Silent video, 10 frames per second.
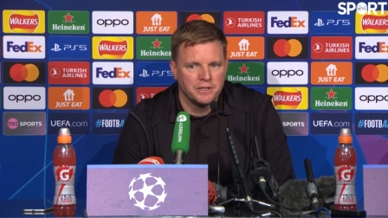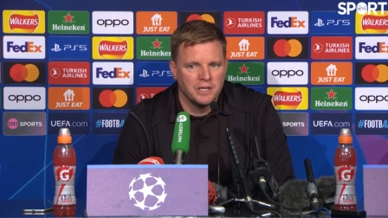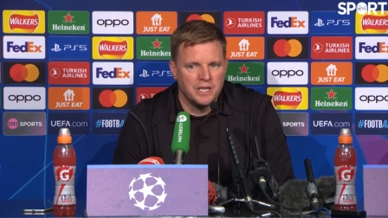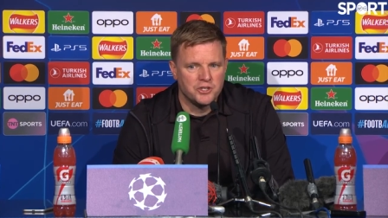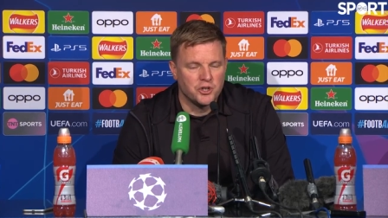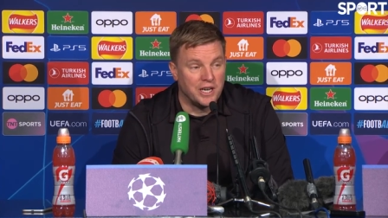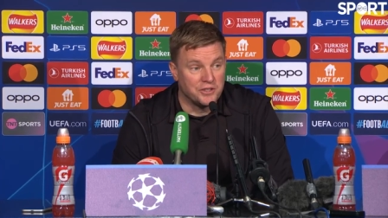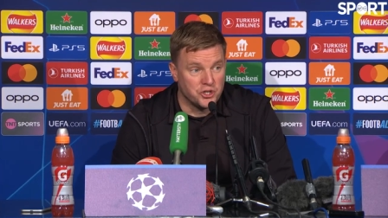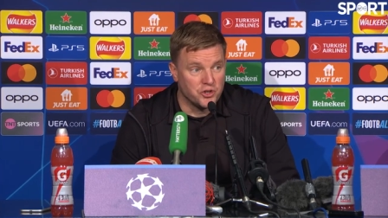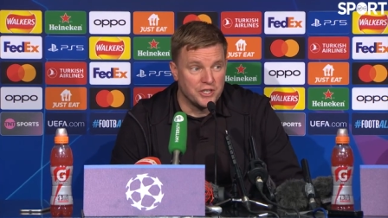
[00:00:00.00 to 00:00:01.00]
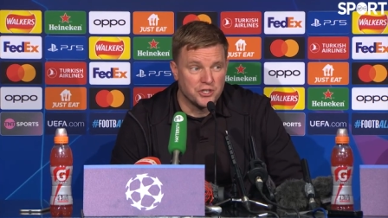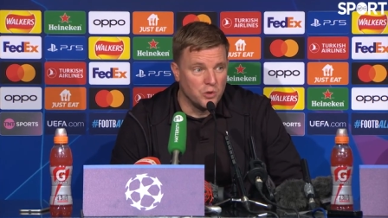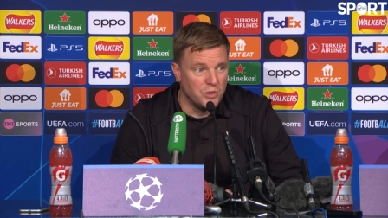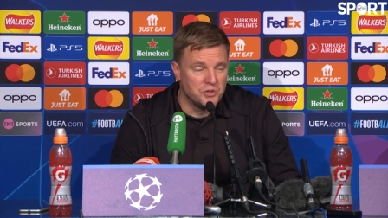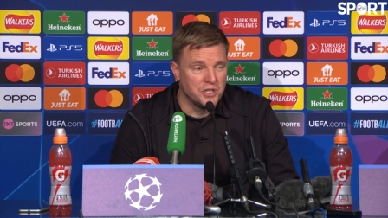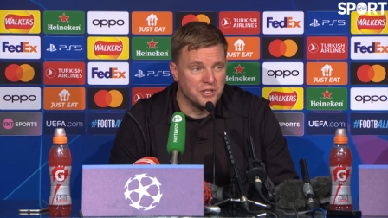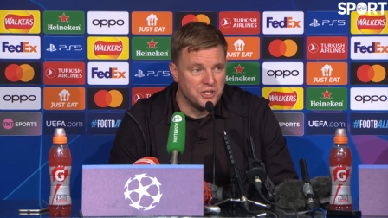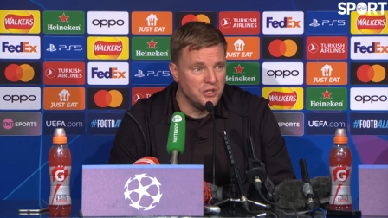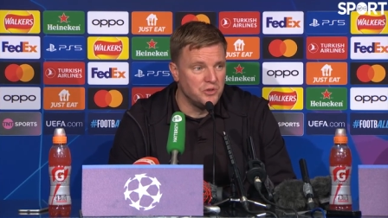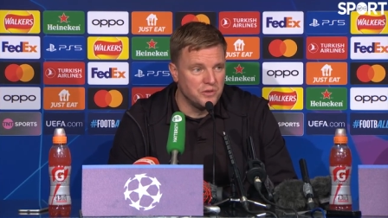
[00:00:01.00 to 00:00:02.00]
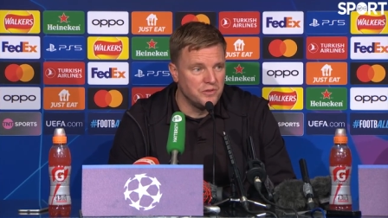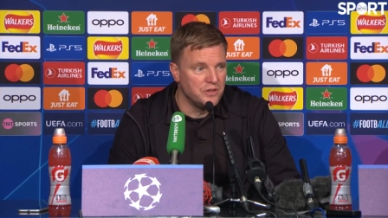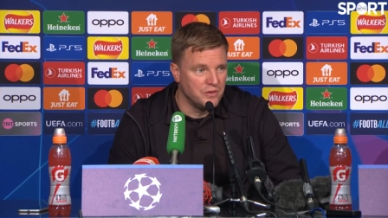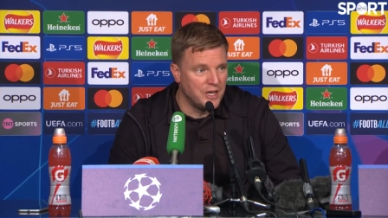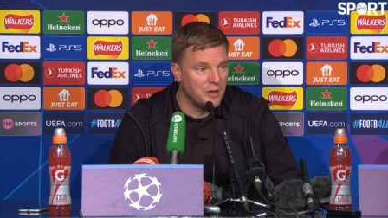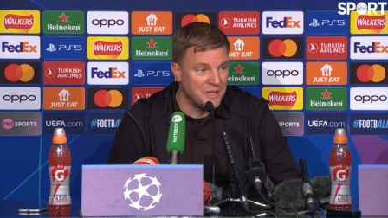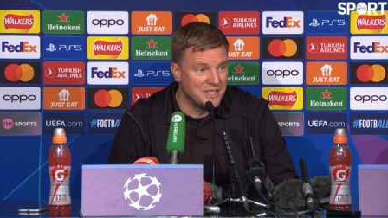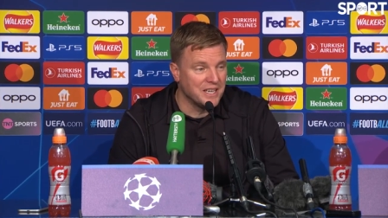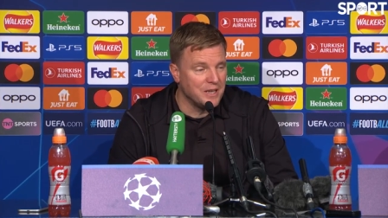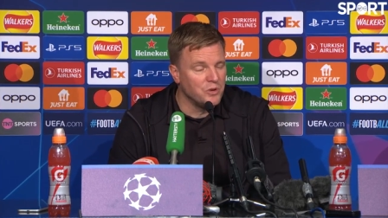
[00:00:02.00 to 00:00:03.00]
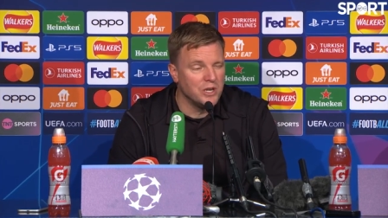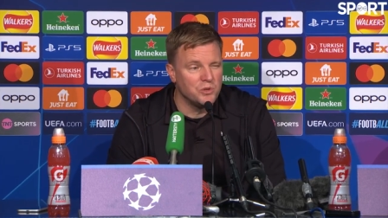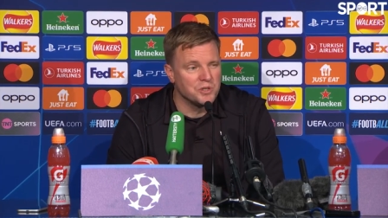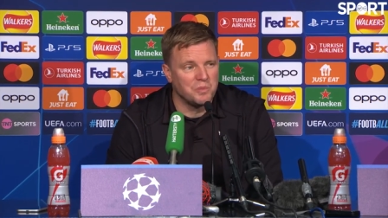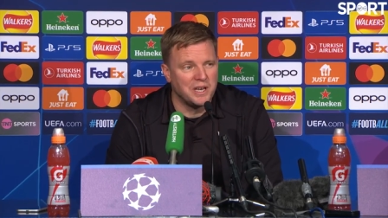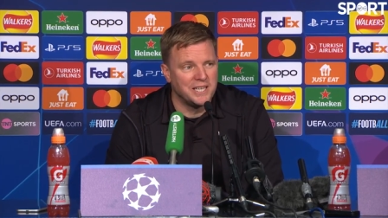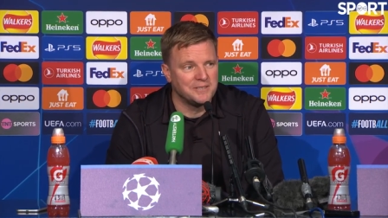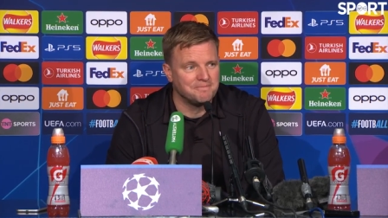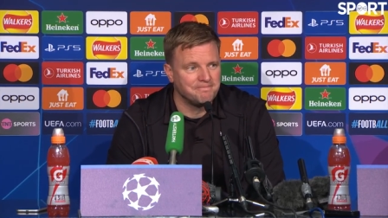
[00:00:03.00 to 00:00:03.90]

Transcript: He had to train so well to continue to develop his game while he wasn't playing.